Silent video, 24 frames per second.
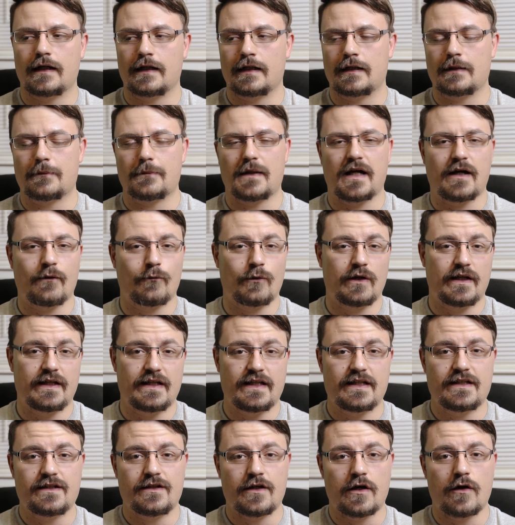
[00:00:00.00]
I went
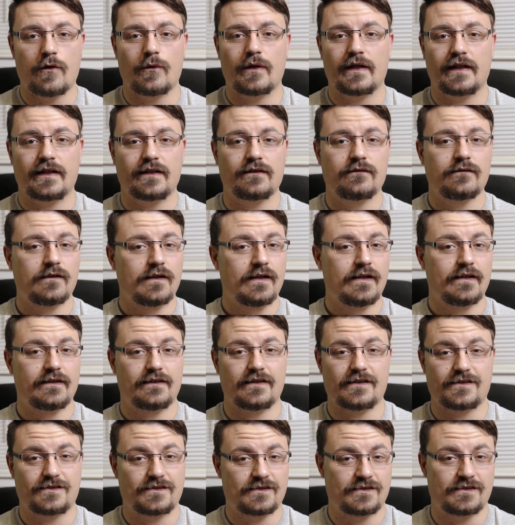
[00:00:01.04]
in knowing
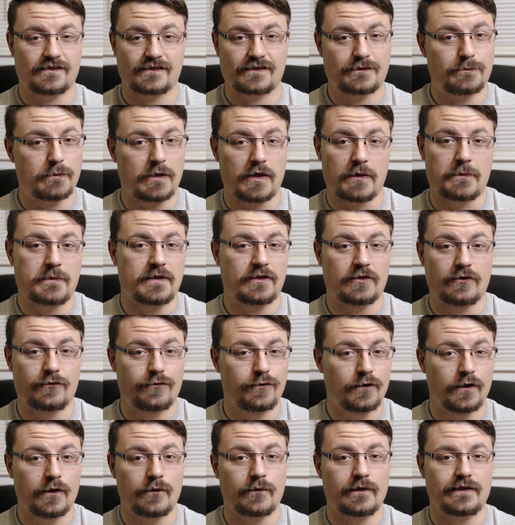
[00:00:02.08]
this is experimental
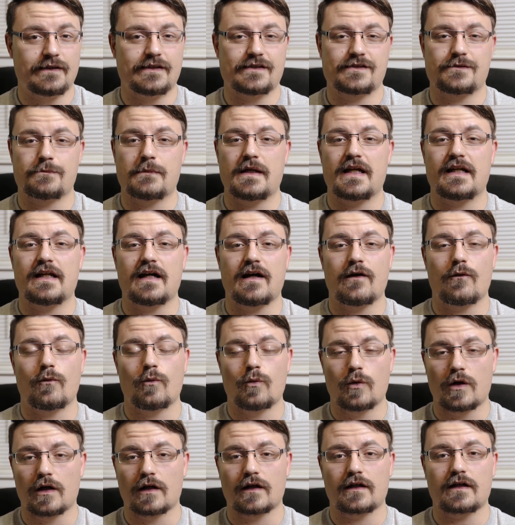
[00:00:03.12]
fluid. This may not
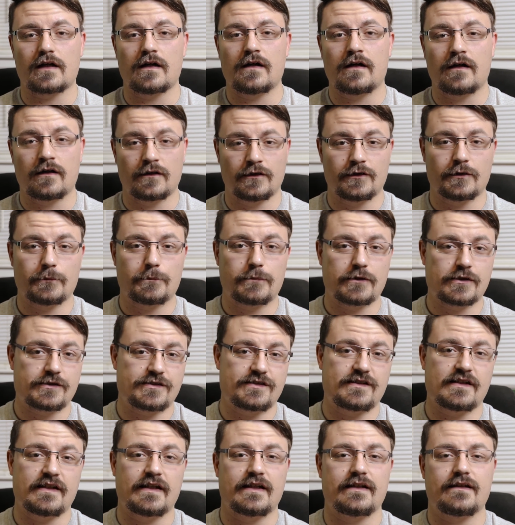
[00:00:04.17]
work
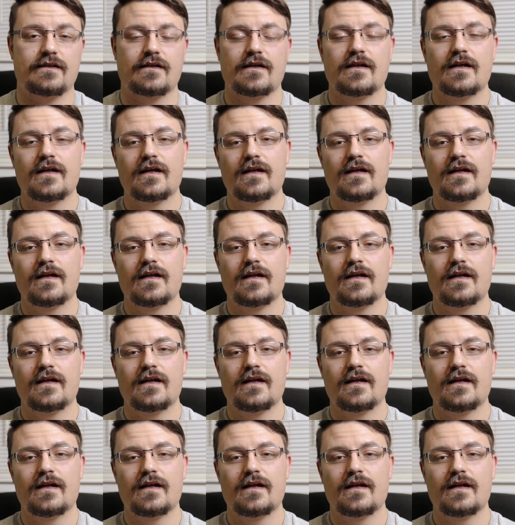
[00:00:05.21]
100%.